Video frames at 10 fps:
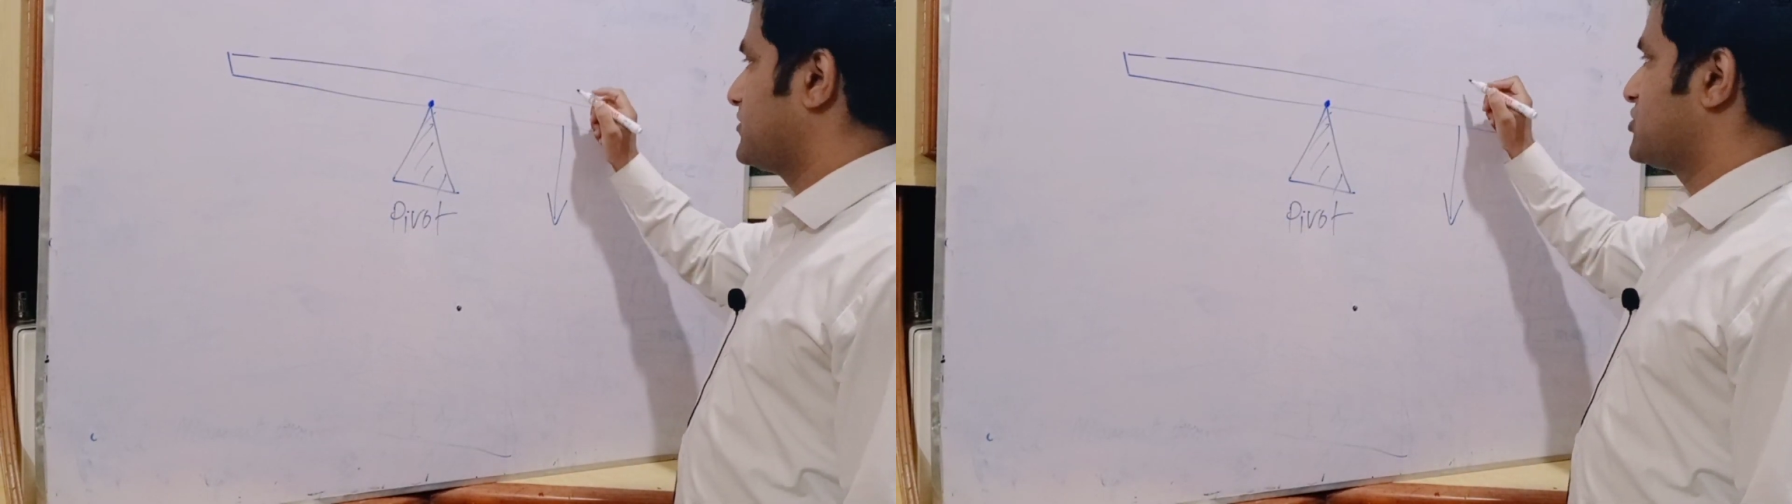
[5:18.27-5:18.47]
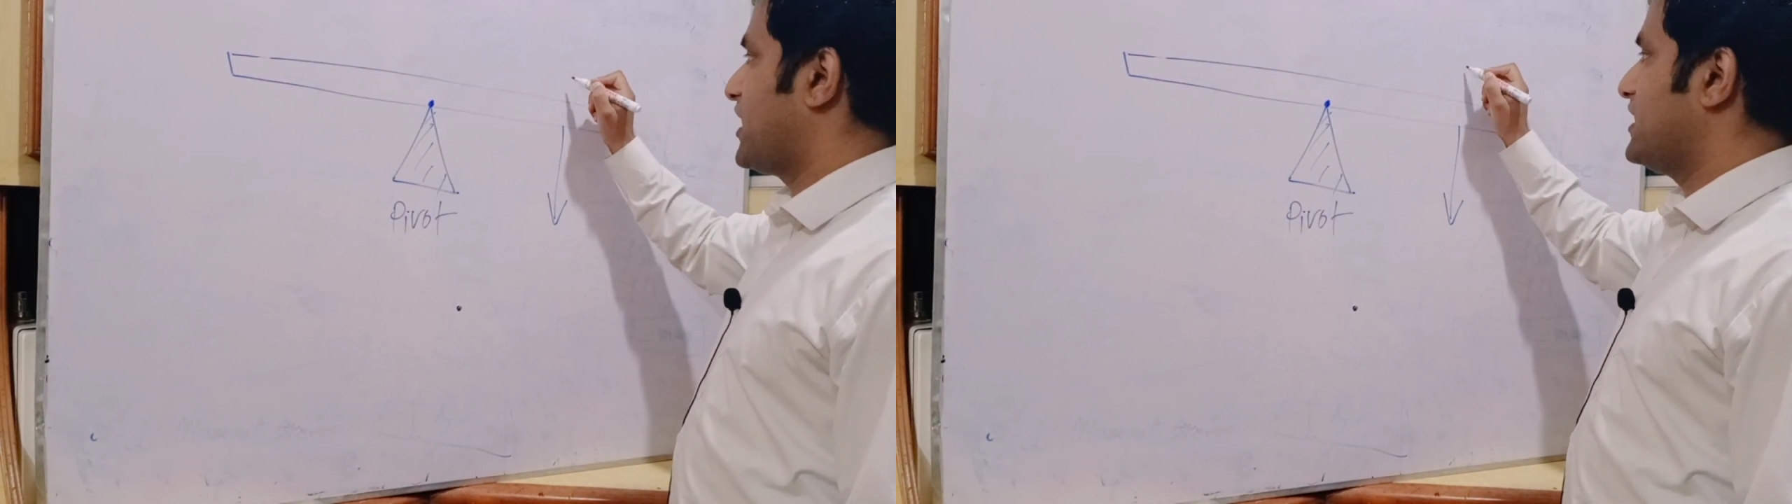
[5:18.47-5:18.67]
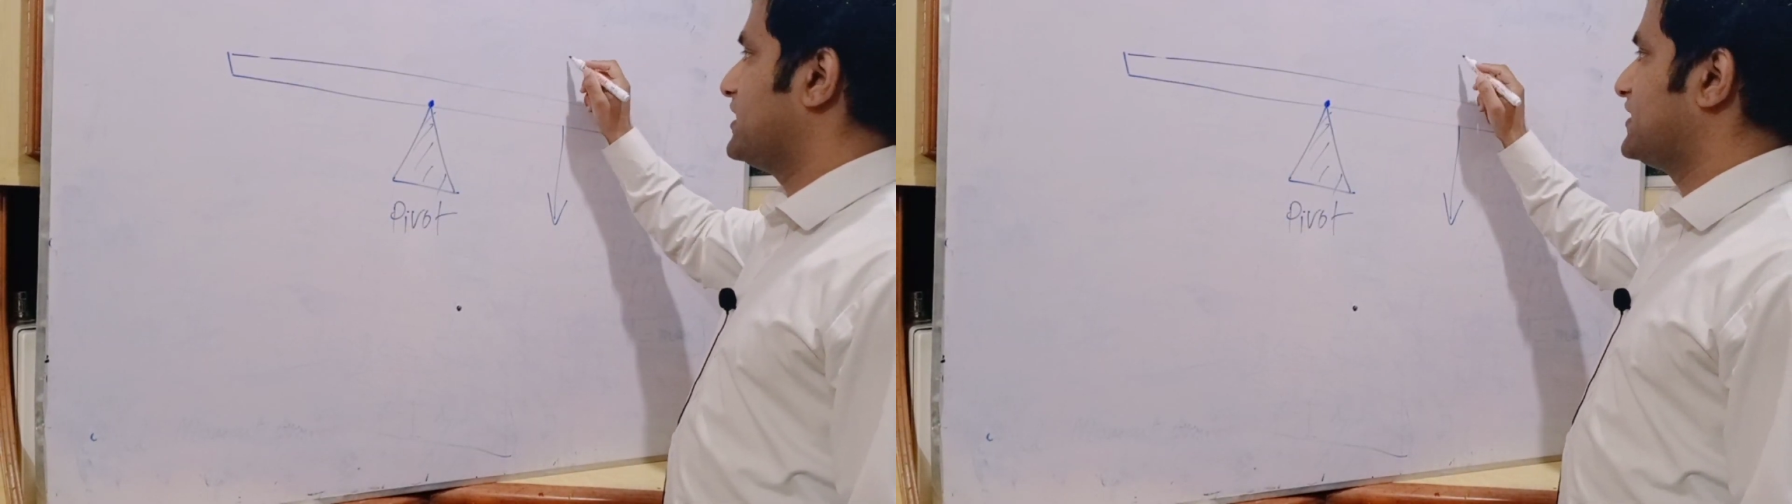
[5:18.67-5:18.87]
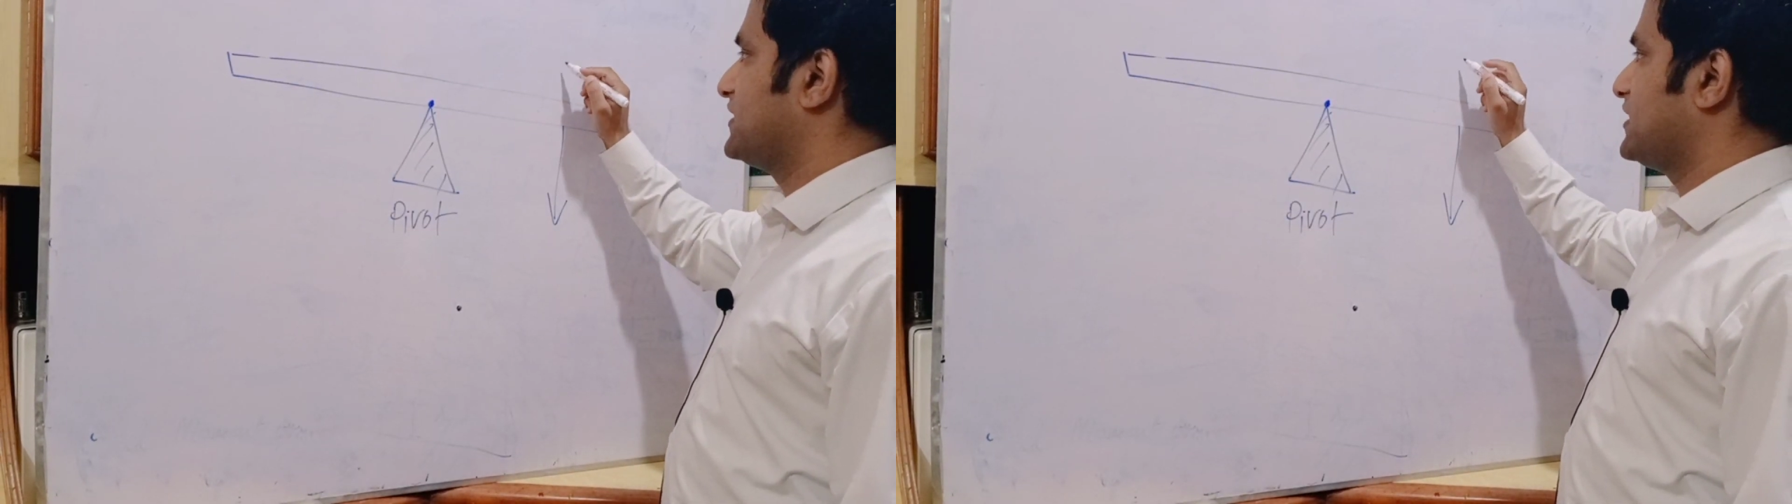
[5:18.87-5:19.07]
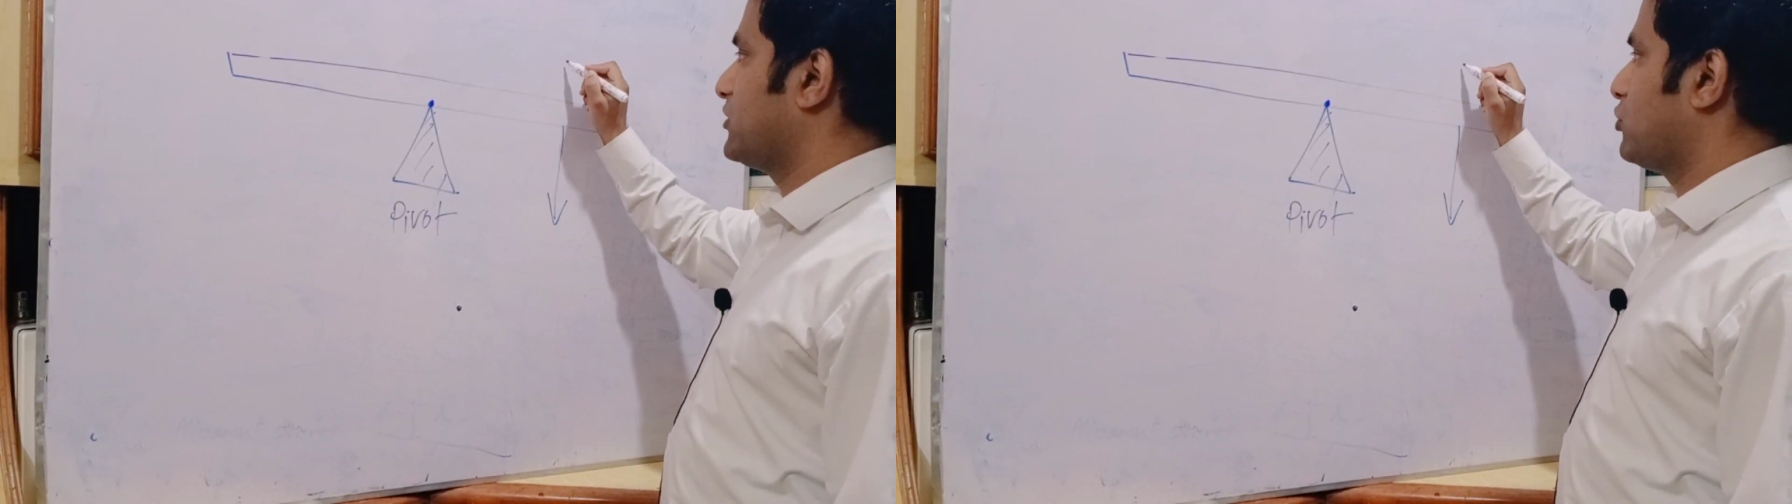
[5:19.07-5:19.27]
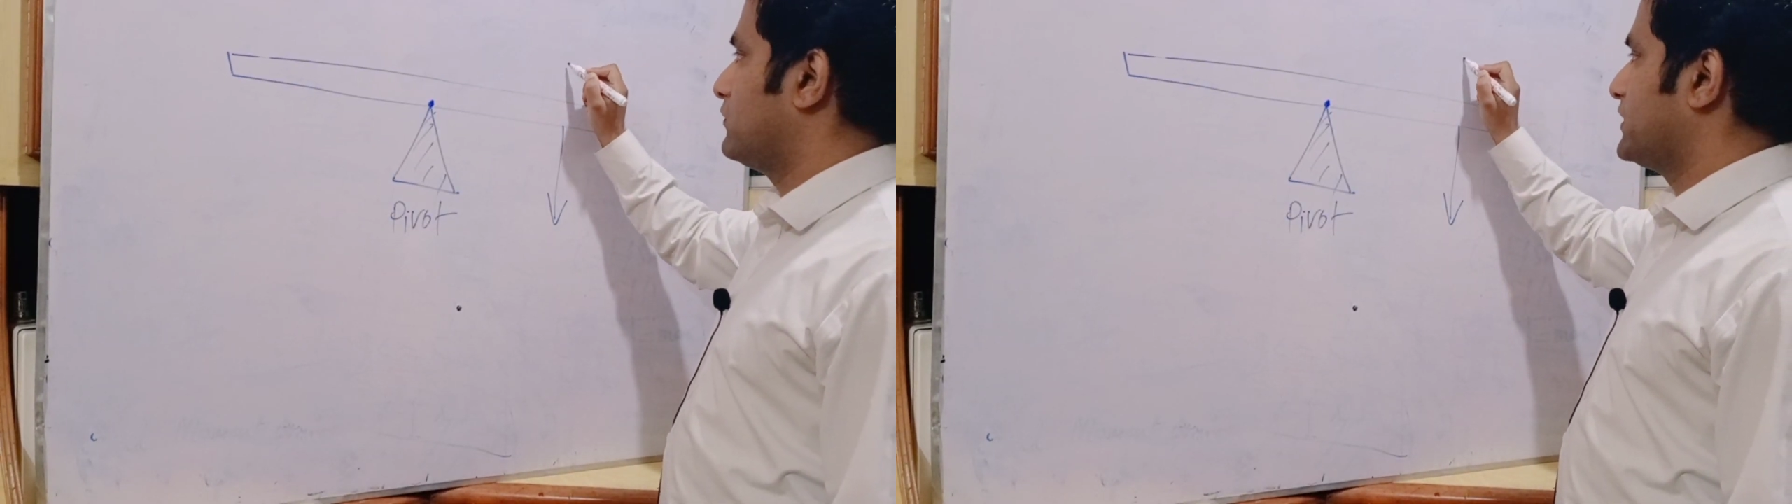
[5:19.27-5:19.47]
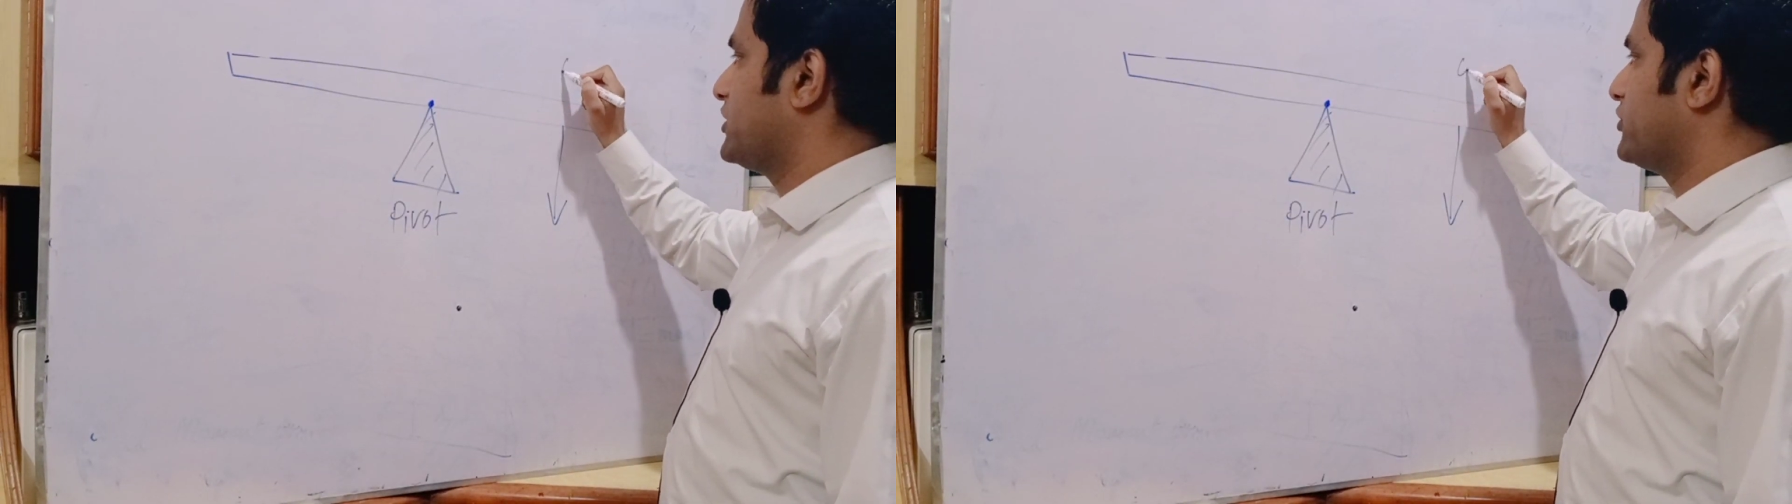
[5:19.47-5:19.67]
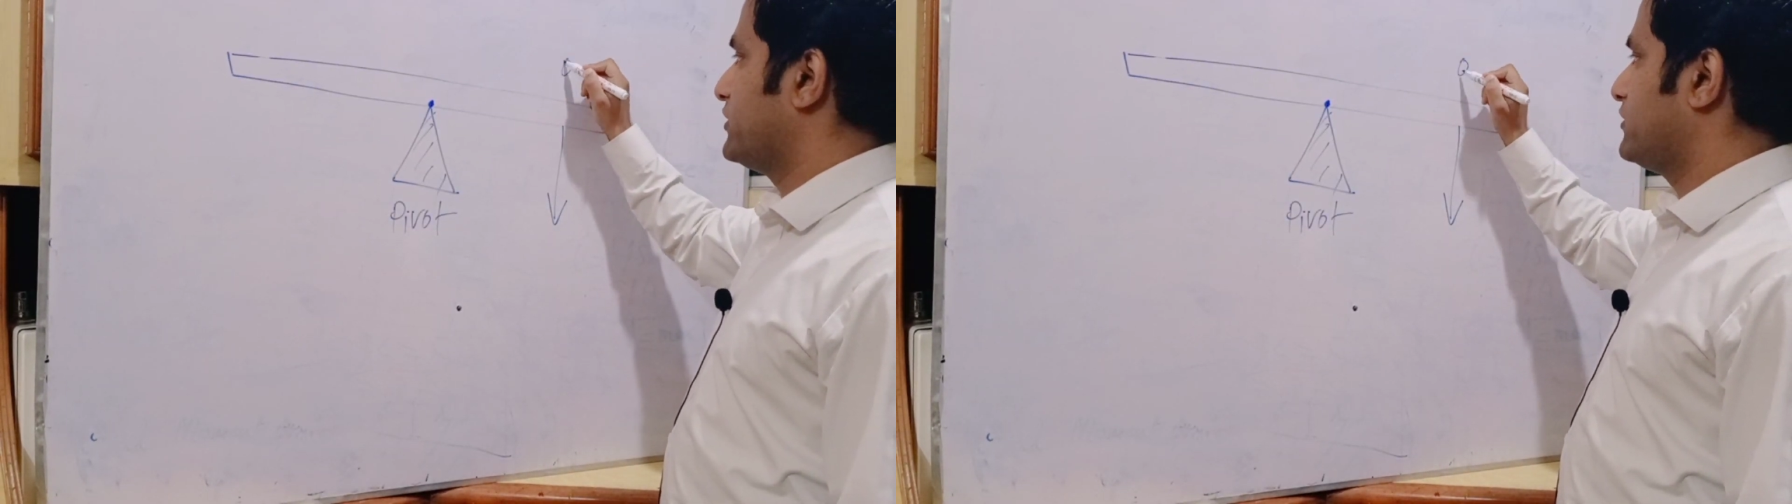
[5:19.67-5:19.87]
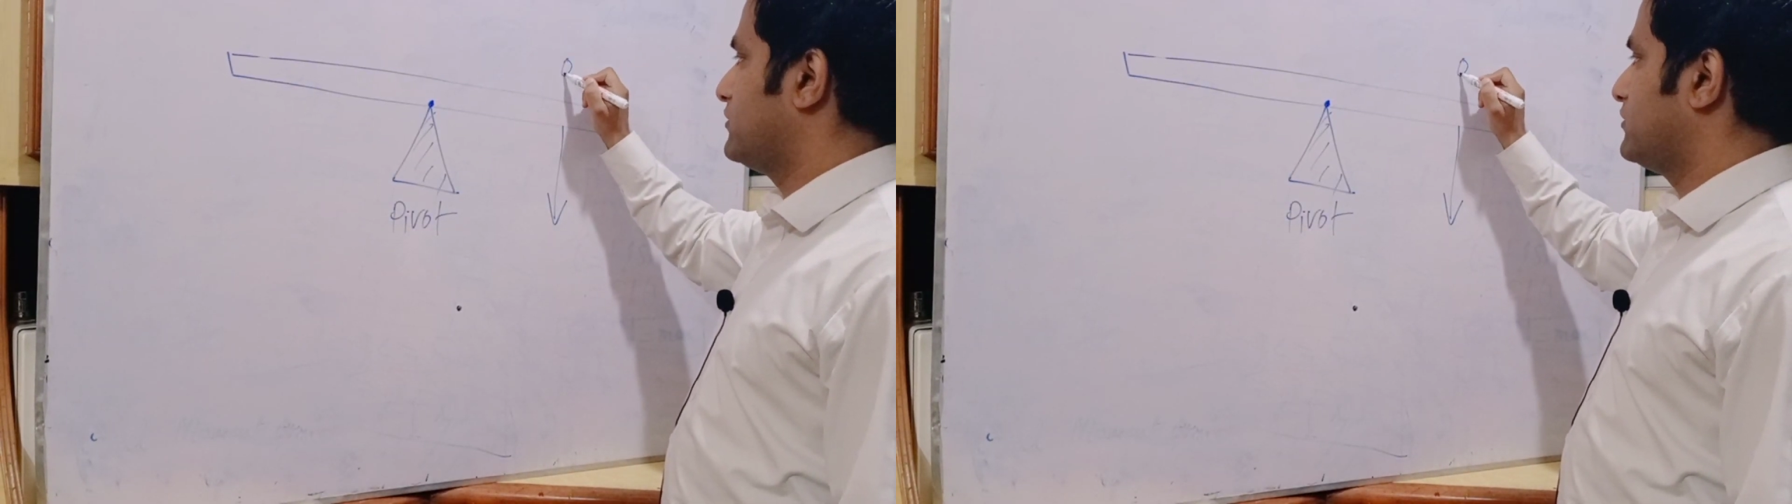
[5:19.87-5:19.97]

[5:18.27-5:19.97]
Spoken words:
child is sitting over here,